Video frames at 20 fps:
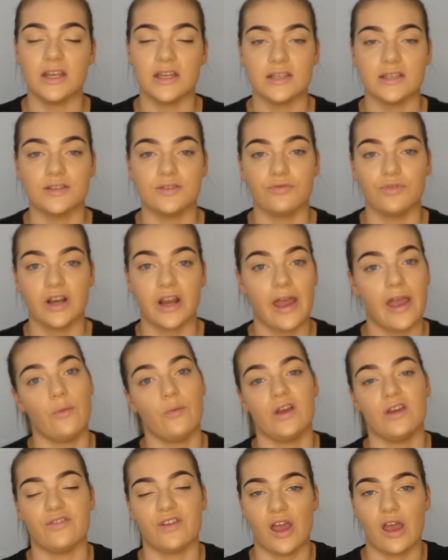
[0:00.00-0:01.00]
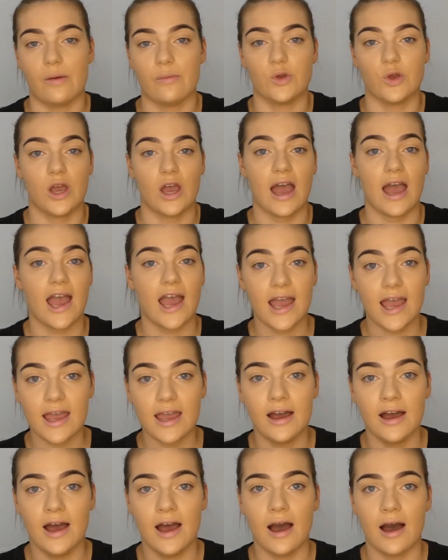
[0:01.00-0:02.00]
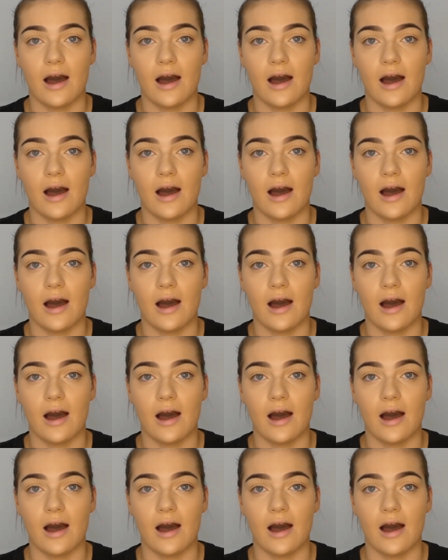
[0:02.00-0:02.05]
It is Renee Weaver MUA.